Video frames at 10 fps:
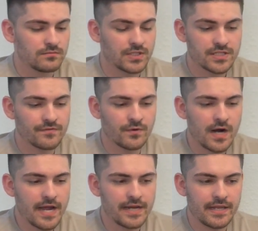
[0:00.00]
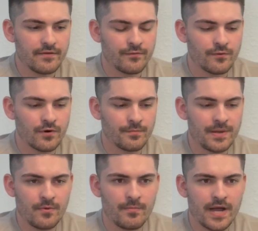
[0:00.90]
There's variety for
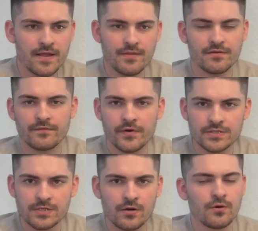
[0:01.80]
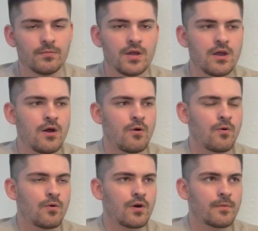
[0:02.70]
people buying their first home,
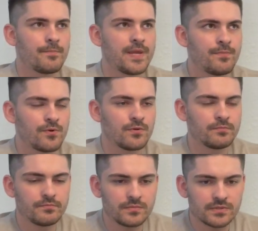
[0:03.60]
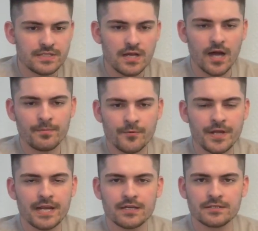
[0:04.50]
or people
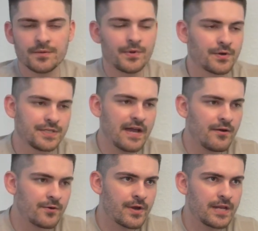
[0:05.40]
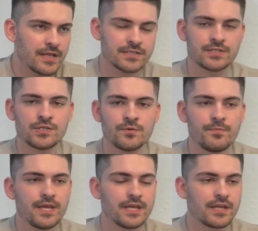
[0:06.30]
upgrading a little bit, or downgrading because it's too
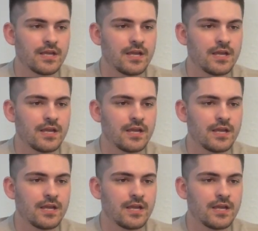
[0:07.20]
big,